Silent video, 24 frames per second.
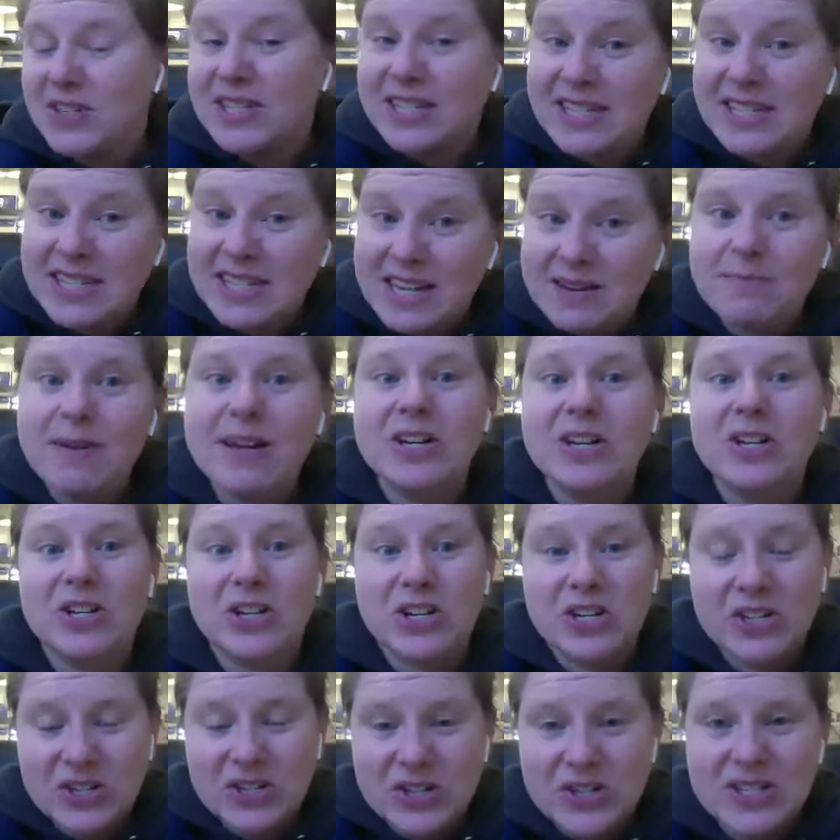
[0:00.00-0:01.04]
versus seeing
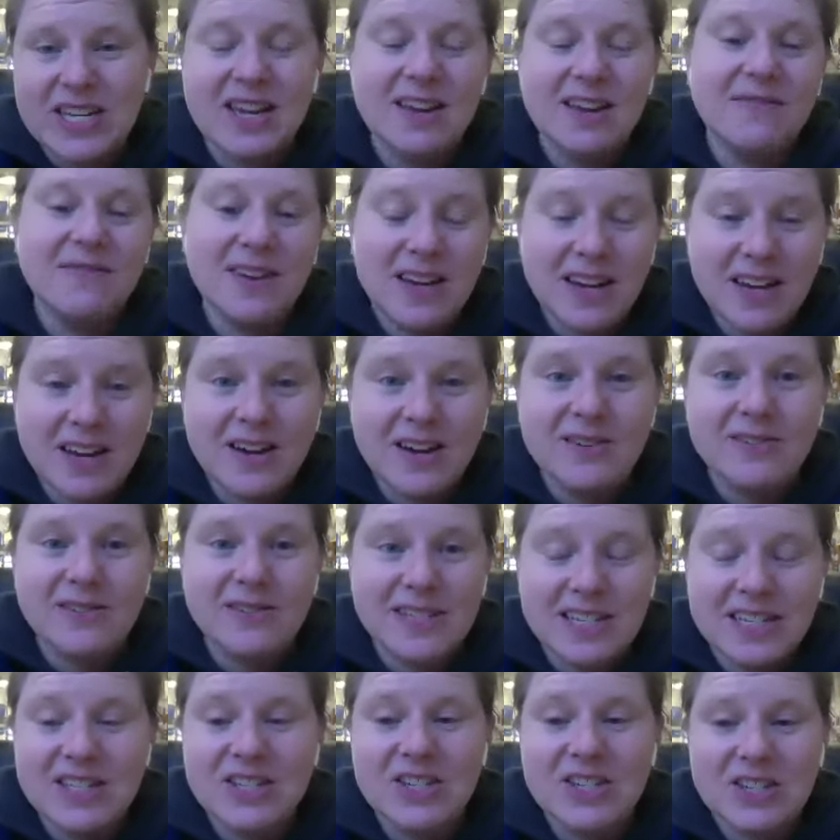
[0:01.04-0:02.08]
pictures or seeing videos.
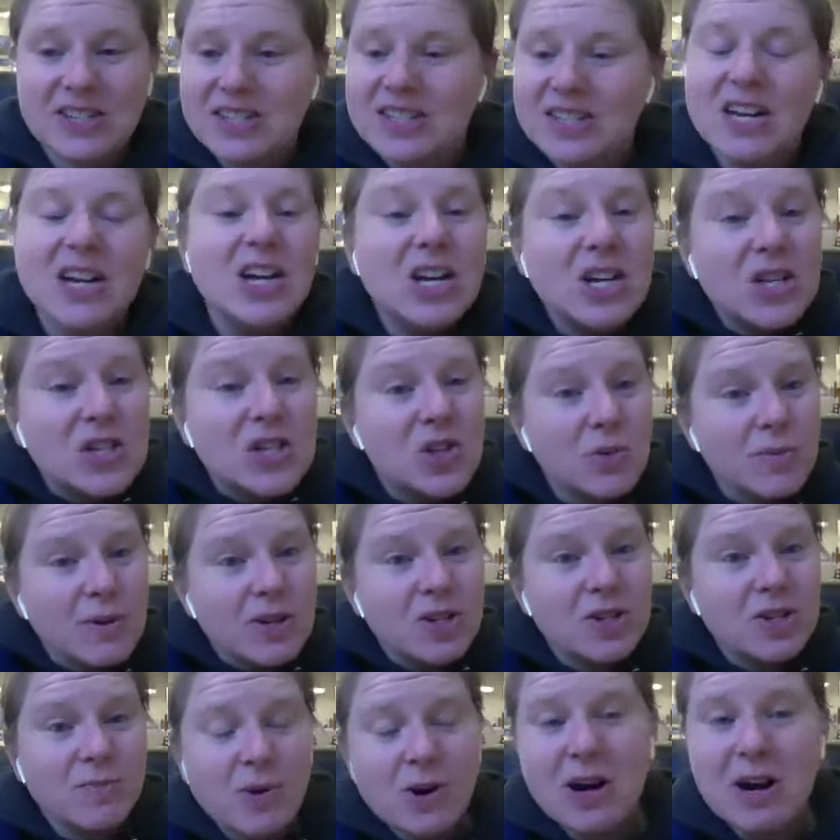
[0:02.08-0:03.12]
It's just so
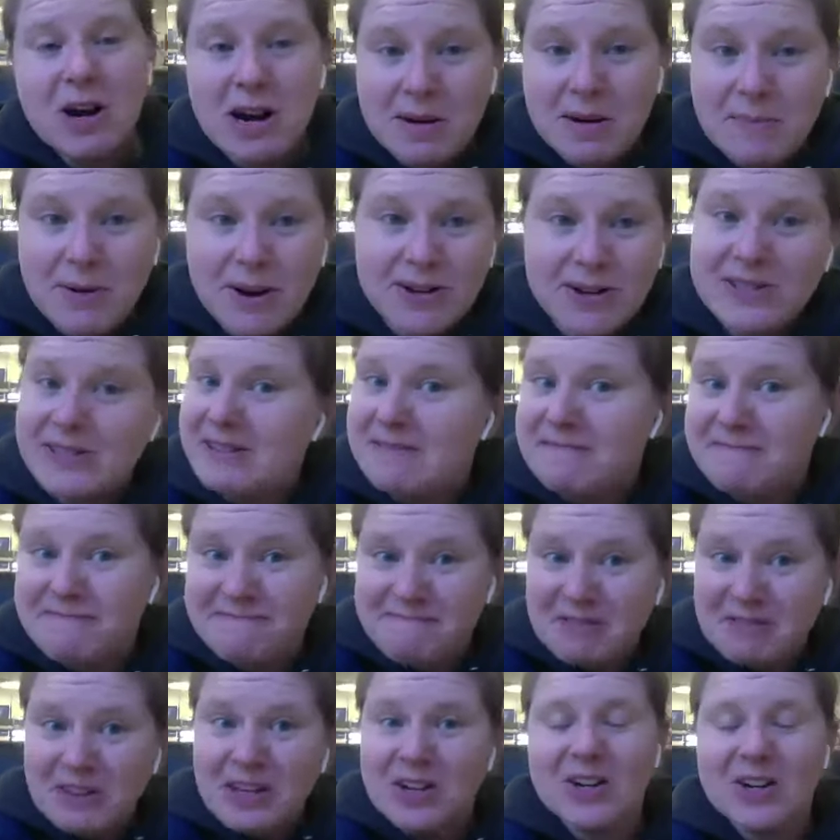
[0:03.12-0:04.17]
much more immersive,
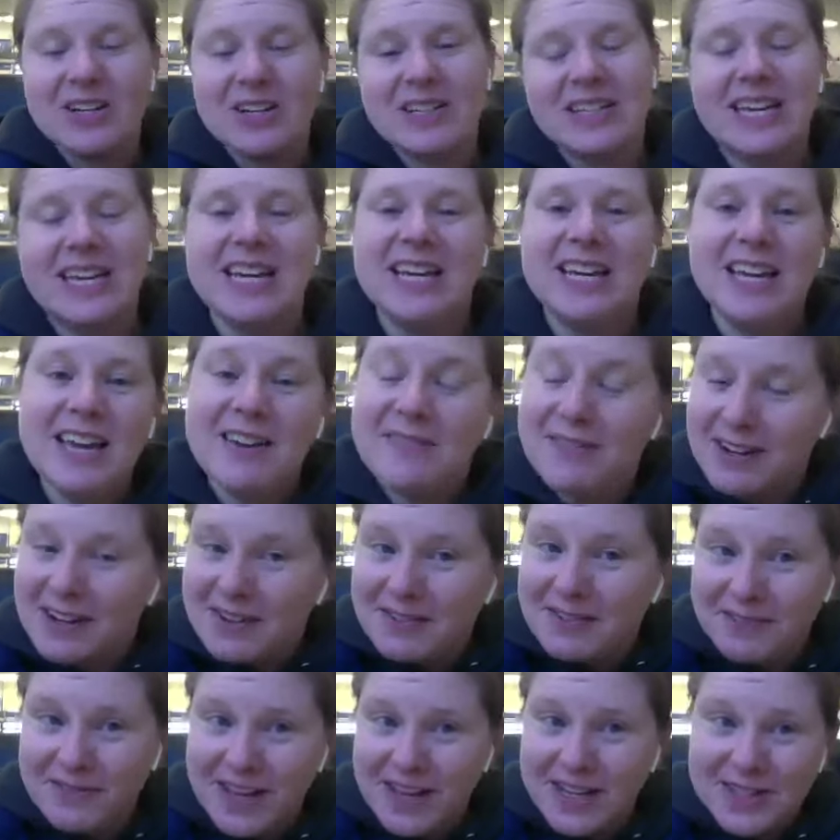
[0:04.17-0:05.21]
literally, even
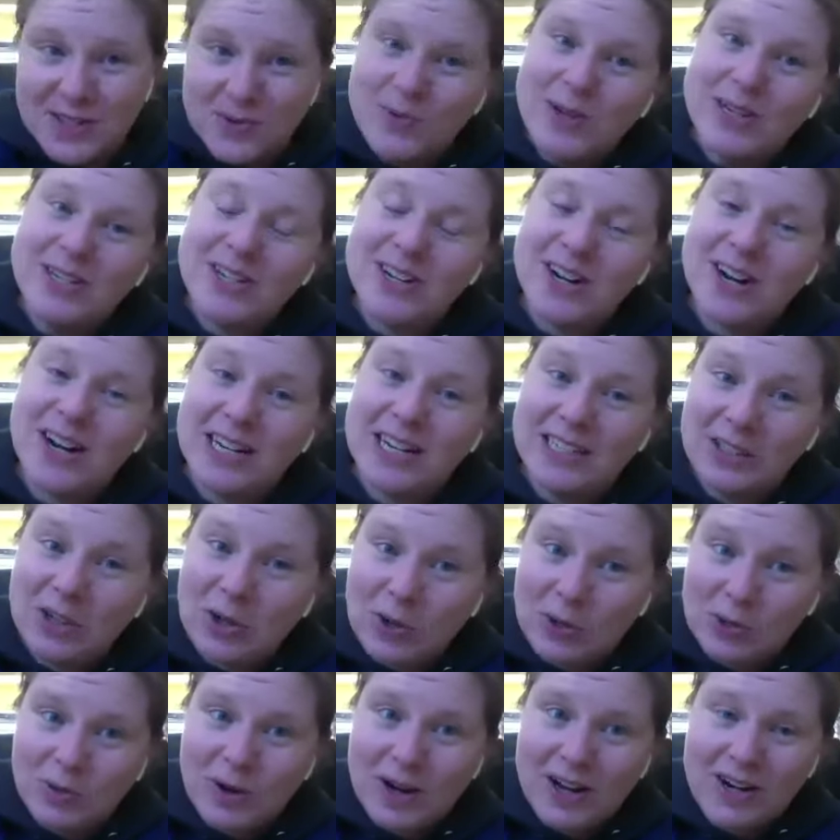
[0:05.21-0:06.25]
if it's winter and
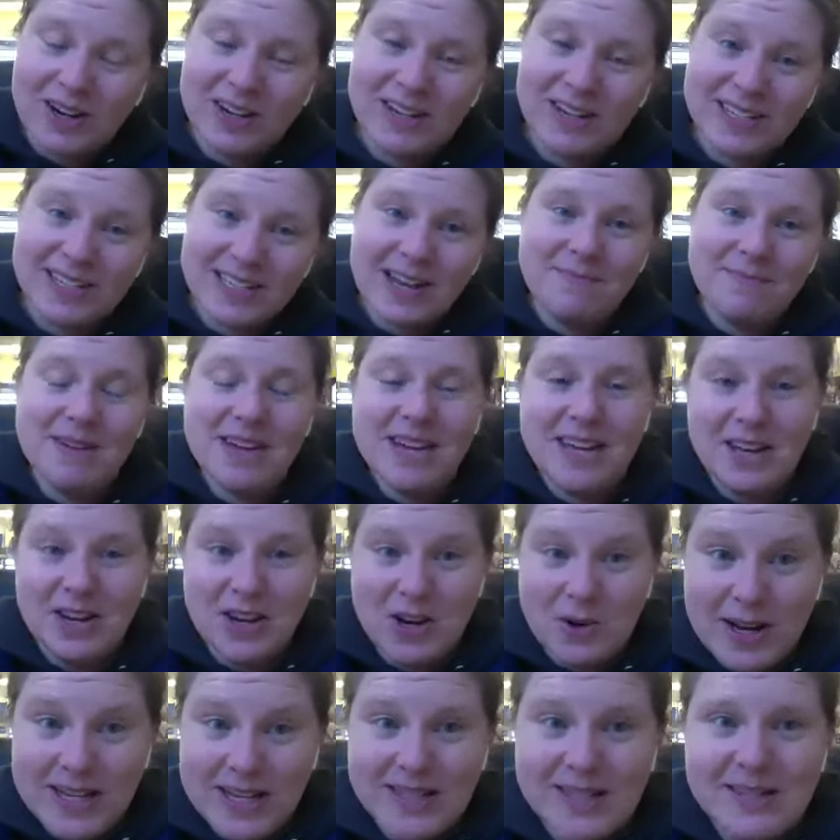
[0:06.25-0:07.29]
cold water is coming in
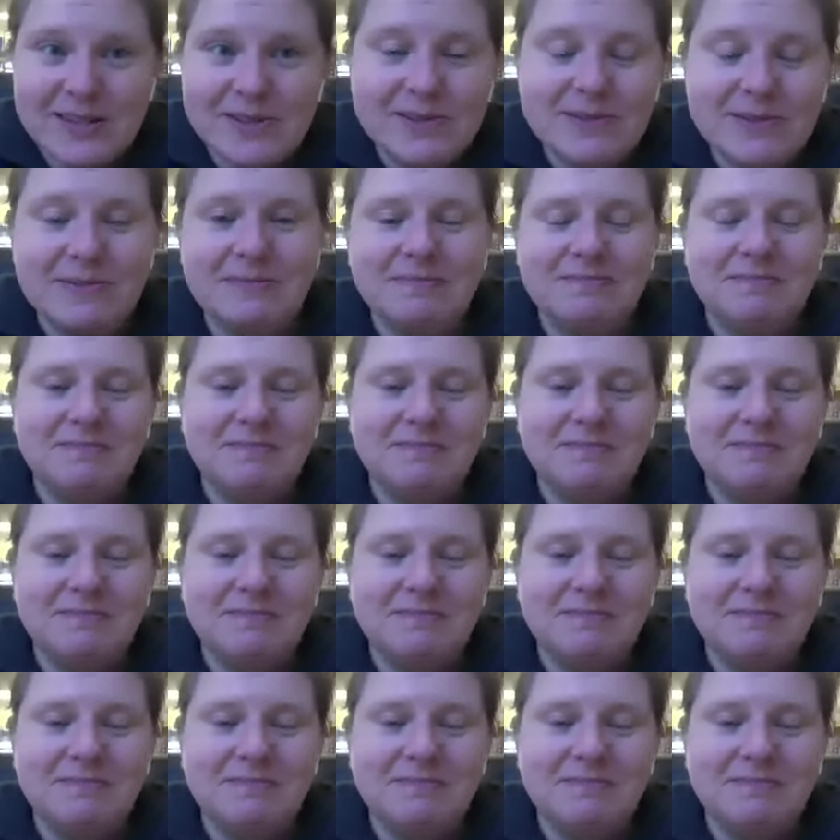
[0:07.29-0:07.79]
your wetsuit.